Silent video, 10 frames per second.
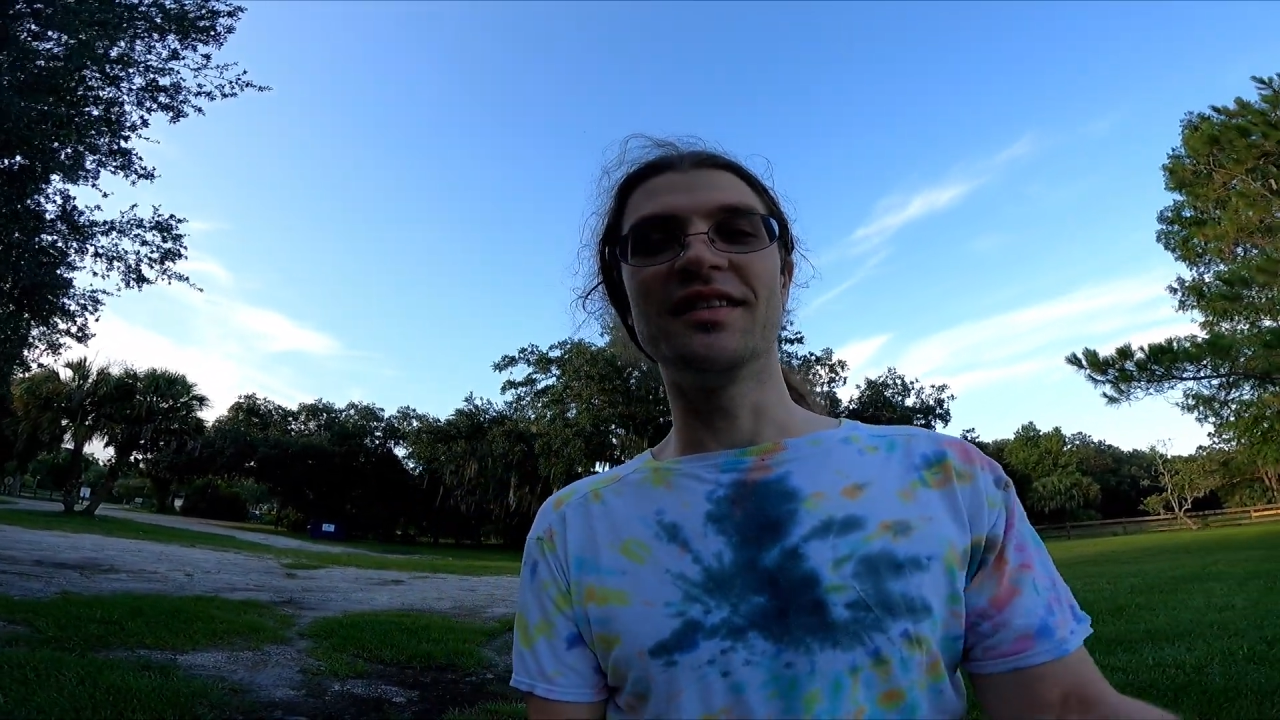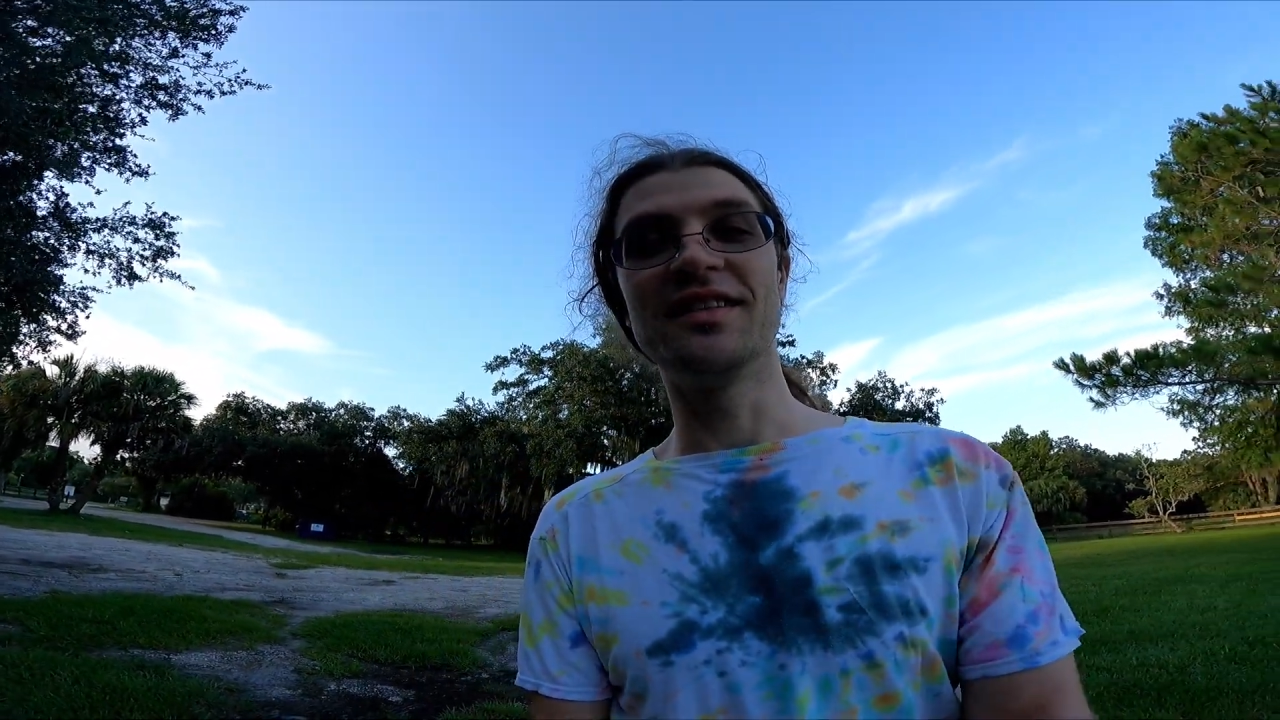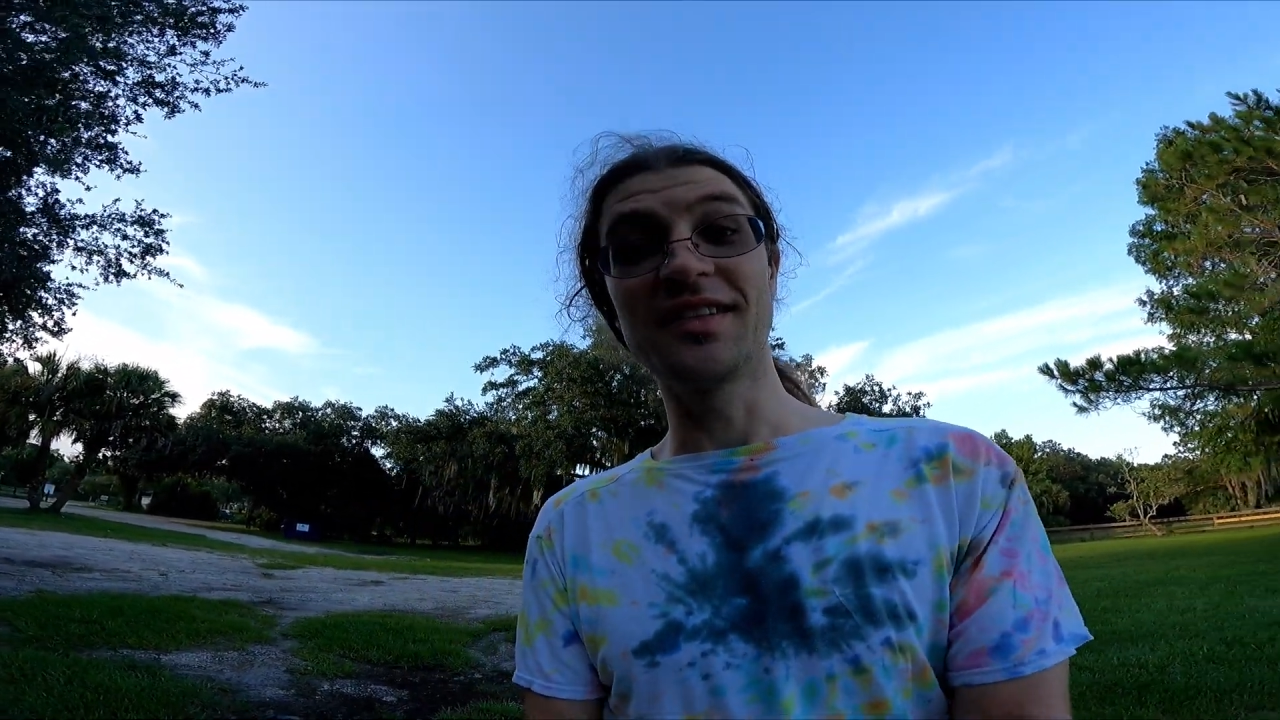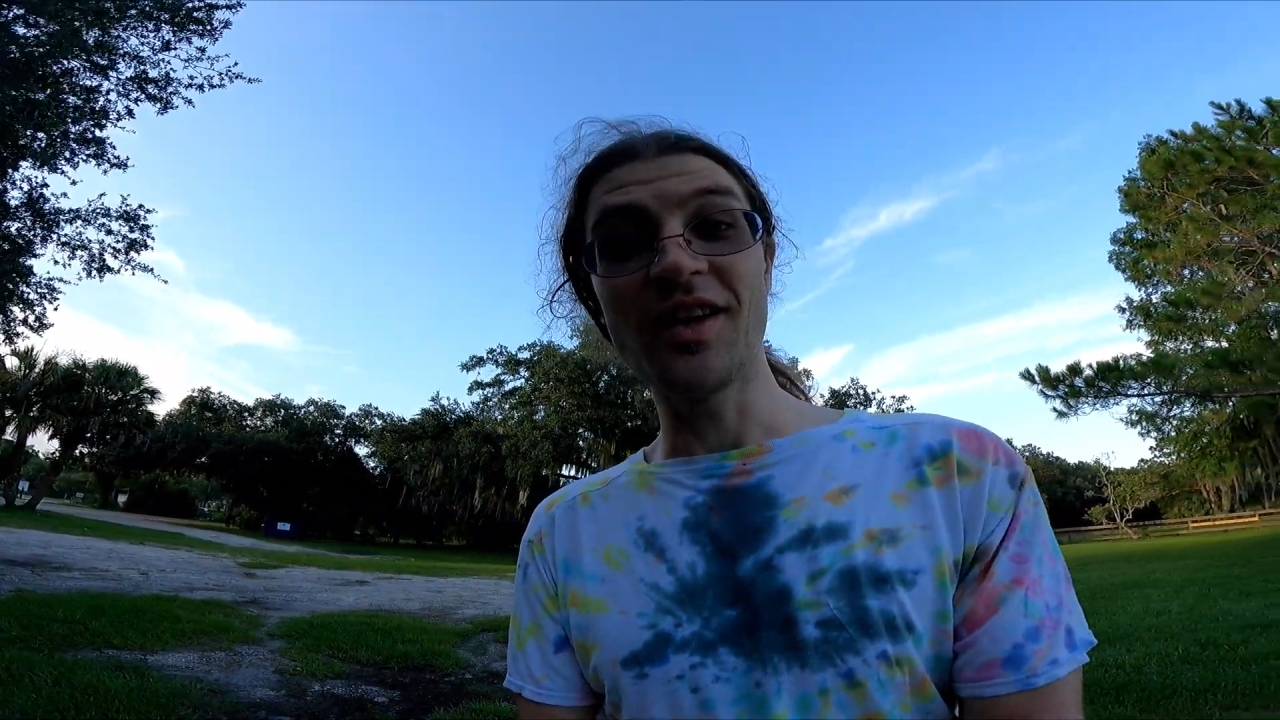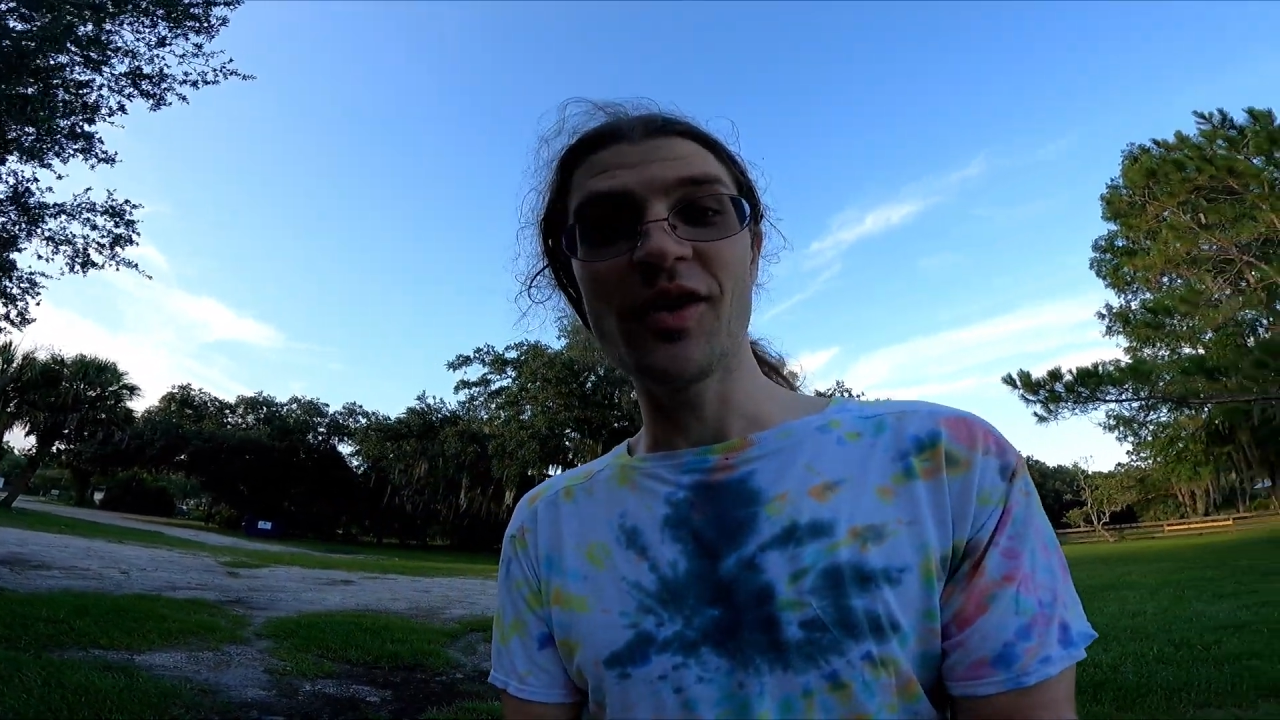
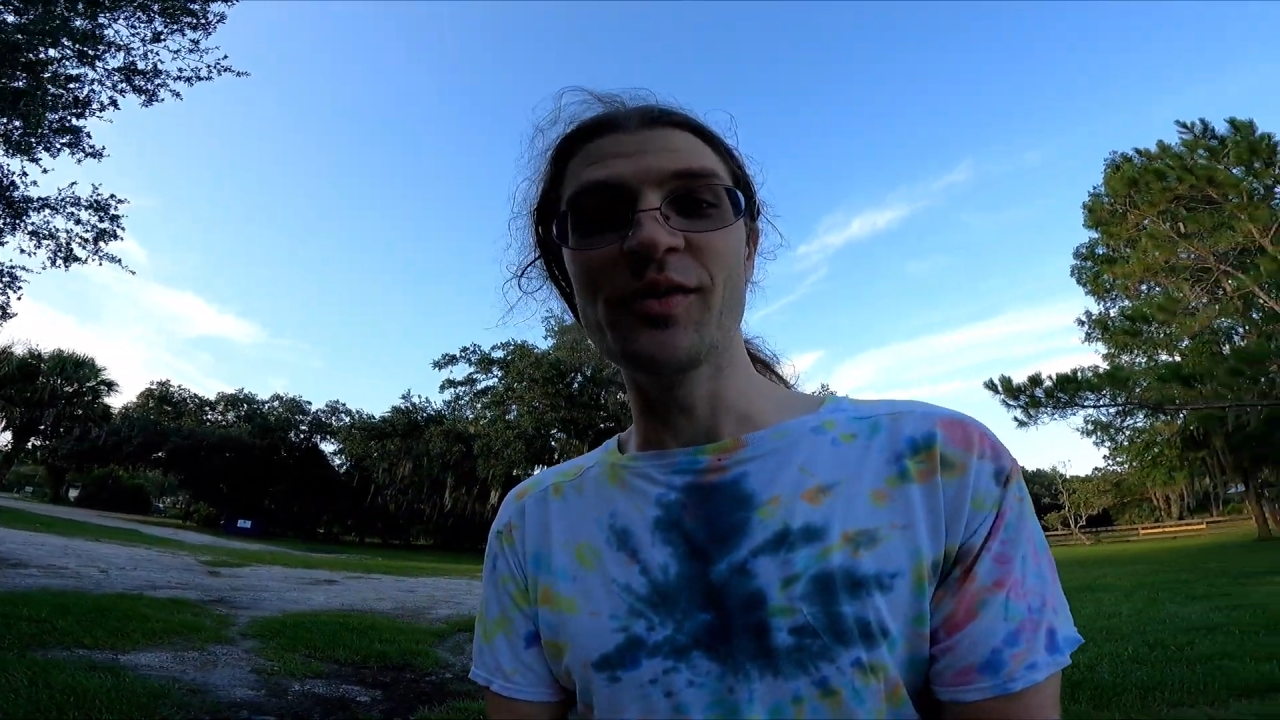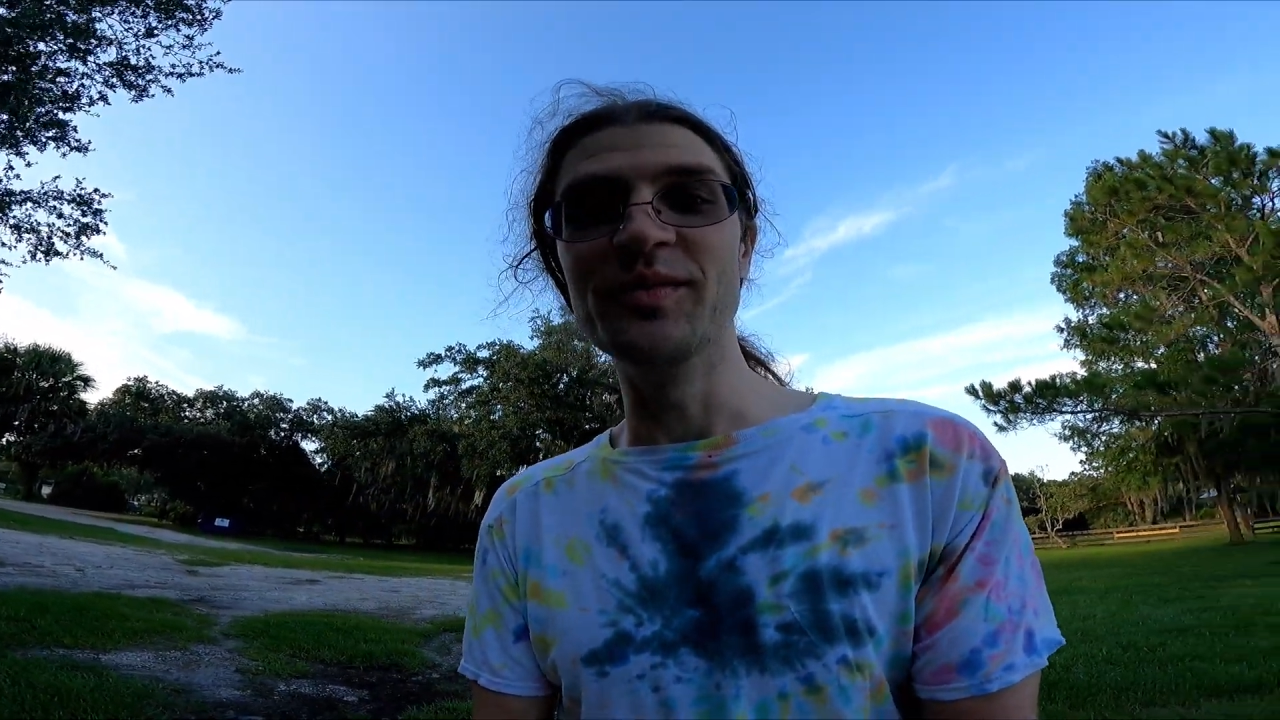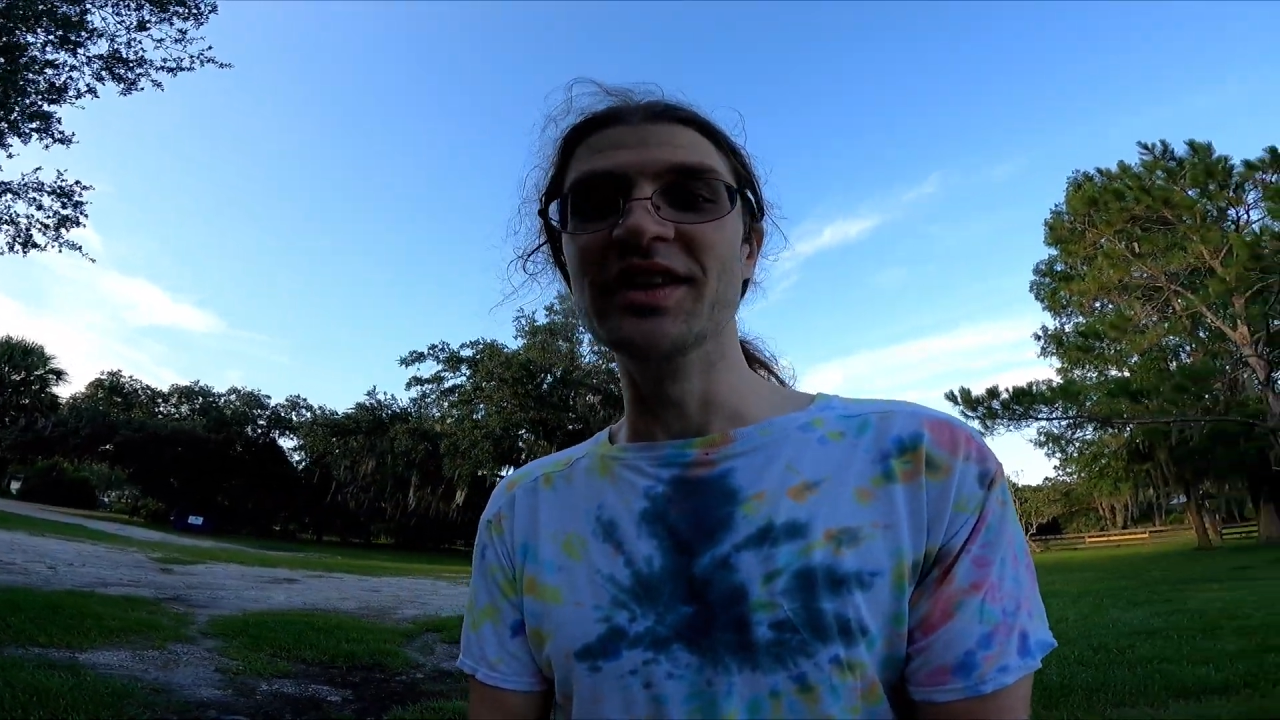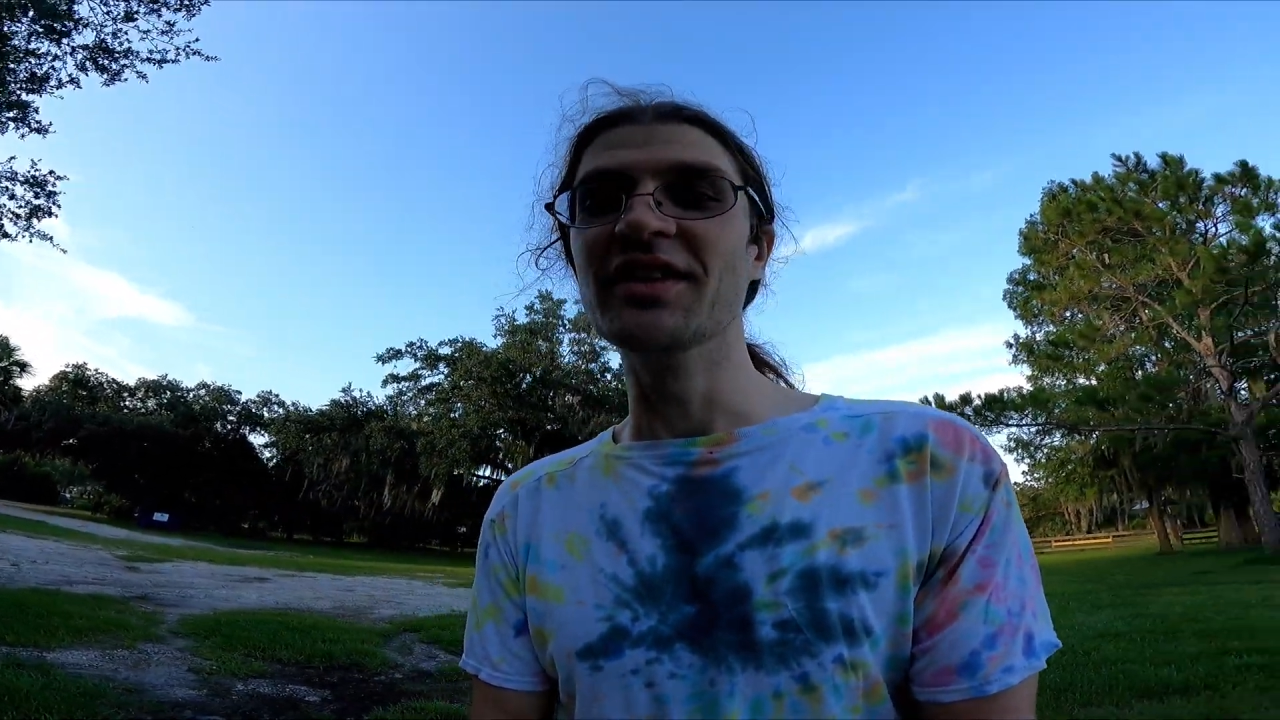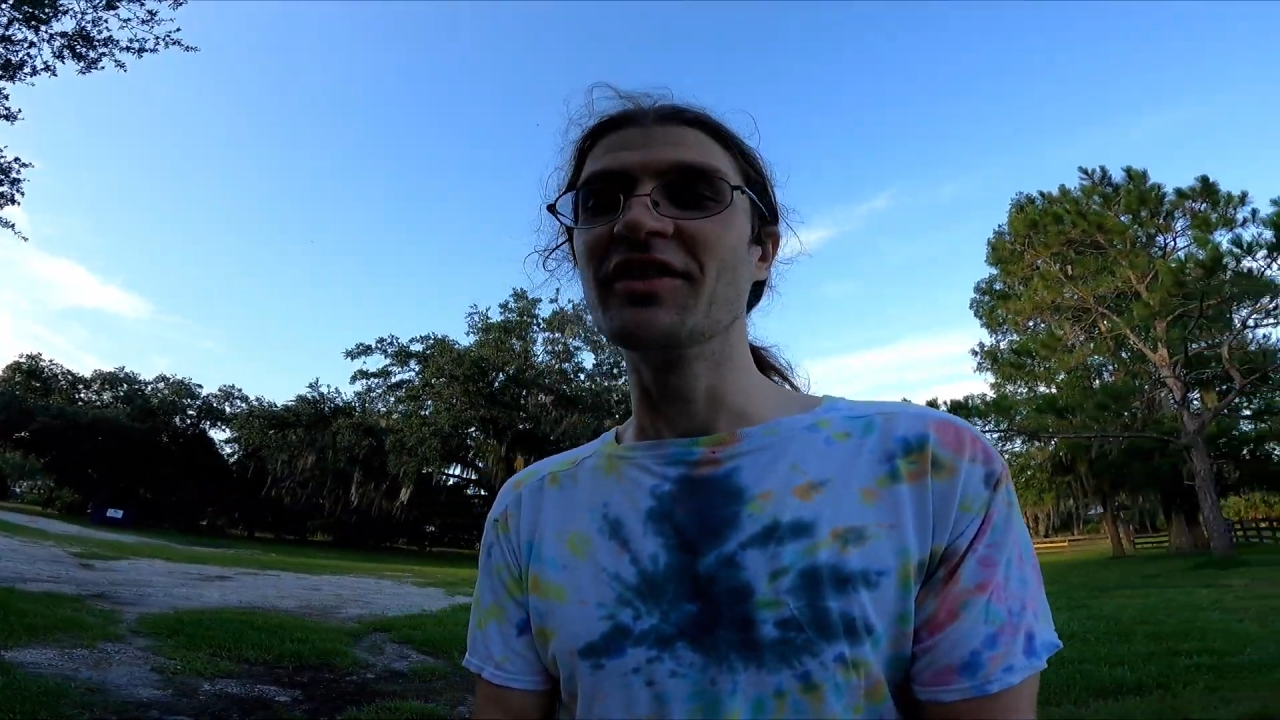sub, you